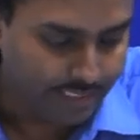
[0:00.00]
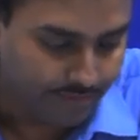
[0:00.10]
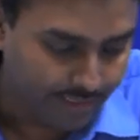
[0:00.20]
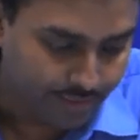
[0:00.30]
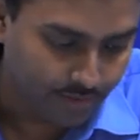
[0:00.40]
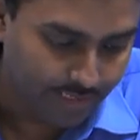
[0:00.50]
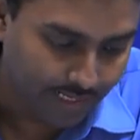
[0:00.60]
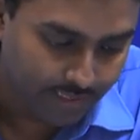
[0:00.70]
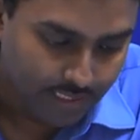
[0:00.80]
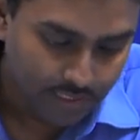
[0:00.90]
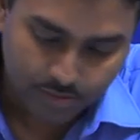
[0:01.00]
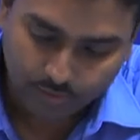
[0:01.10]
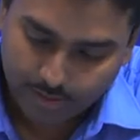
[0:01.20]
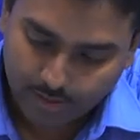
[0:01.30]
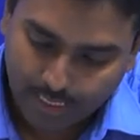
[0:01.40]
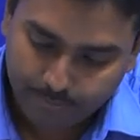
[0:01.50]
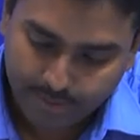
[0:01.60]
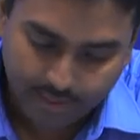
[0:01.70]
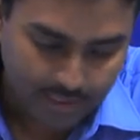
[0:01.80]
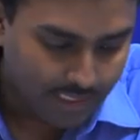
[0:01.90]
effect on that. So, what will
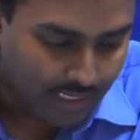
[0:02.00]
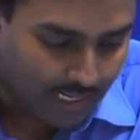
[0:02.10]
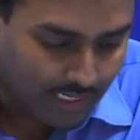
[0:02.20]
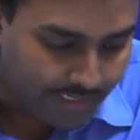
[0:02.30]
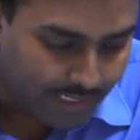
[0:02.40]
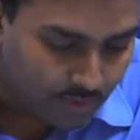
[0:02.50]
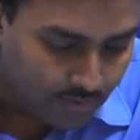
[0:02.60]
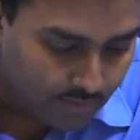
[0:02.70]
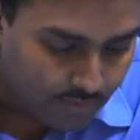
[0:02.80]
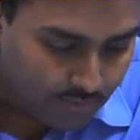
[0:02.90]
happen? I will now